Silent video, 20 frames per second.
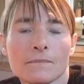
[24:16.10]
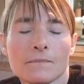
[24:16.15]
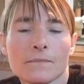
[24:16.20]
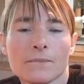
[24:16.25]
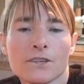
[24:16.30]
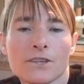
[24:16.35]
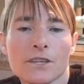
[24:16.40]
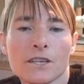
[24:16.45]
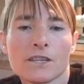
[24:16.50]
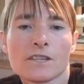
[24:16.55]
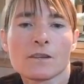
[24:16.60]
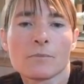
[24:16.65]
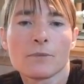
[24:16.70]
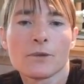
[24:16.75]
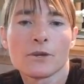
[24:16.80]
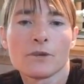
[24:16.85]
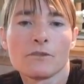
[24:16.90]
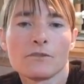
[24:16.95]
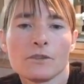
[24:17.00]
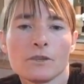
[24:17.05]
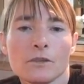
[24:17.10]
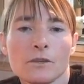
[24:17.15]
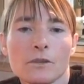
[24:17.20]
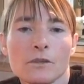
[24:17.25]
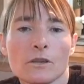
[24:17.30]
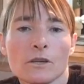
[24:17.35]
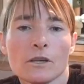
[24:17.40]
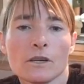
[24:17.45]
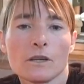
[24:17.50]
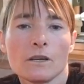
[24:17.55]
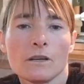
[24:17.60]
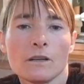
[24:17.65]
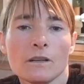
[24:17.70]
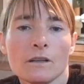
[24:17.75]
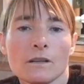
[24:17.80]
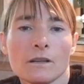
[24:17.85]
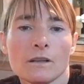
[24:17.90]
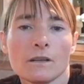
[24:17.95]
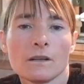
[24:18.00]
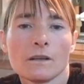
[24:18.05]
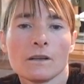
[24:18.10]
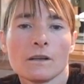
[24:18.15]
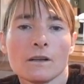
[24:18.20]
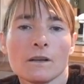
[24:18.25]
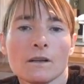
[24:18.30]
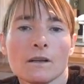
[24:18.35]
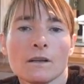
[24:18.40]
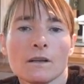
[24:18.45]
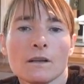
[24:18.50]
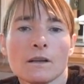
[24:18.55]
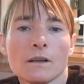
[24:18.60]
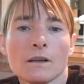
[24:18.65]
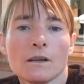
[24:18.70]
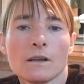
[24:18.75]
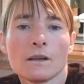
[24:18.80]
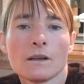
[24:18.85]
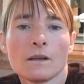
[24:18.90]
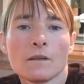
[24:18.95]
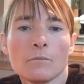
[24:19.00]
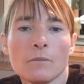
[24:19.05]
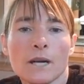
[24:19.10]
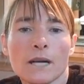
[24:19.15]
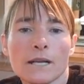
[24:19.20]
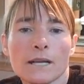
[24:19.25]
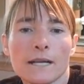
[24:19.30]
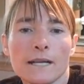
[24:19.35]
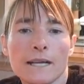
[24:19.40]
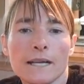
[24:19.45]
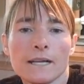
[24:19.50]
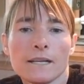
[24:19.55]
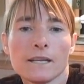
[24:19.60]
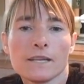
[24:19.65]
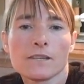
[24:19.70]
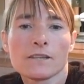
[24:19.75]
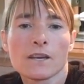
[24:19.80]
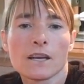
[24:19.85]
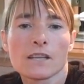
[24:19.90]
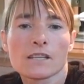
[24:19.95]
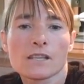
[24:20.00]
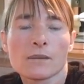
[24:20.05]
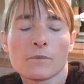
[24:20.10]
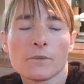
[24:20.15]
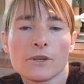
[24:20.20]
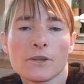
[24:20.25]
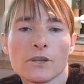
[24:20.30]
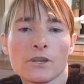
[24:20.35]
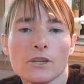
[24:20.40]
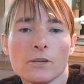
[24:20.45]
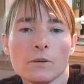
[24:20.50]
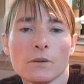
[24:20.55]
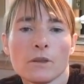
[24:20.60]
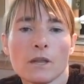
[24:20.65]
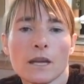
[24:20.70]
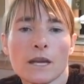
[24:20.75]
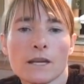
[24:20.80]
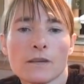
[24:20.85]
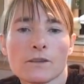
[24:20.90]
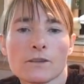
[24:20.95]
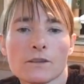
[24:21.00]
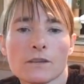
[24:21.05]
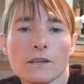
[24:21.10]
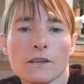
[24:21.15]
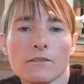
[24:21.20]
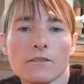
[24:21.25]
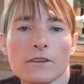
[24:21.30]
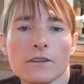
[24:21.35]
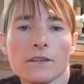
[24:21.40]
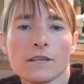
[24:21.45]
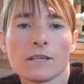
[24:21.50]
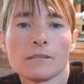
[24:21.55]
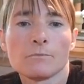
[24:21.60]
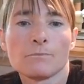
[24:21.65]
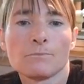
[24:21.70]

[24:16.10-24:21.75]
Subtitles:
She is a beautiful old girl. Pocket hand is awesome. You can do a lot of stuff with it.